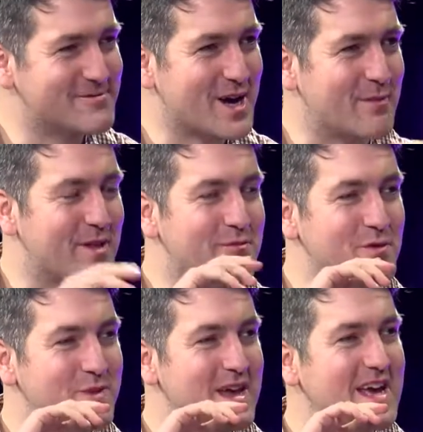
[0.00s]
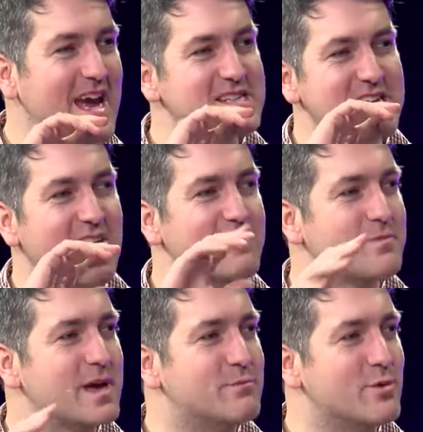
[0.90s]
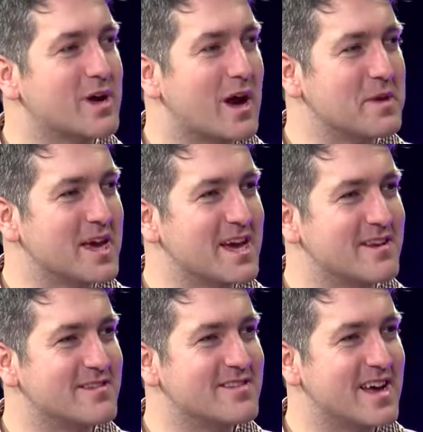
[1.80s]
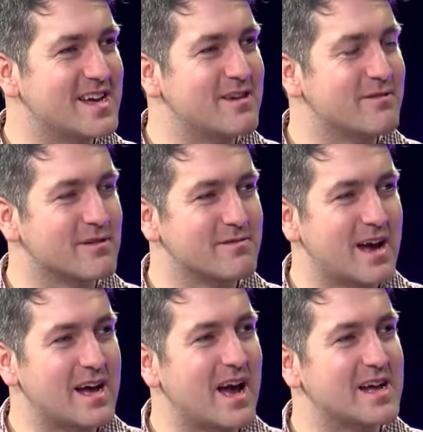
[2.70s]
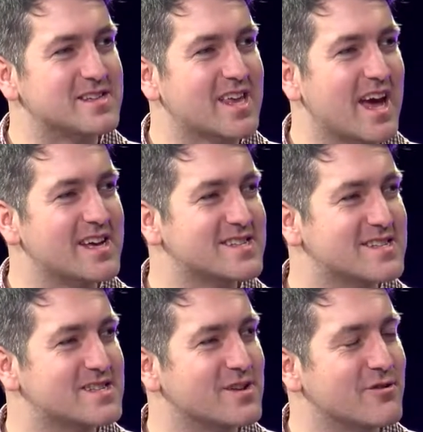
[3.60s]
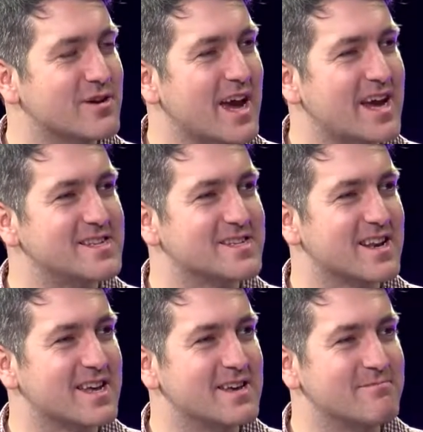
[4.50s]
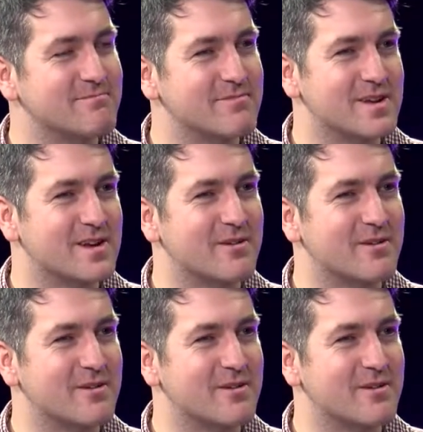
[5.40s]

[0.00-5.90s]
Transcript: time. There would oh, be God. occasionally other people coming in, uh, either uh, as guests or occasionally, you know,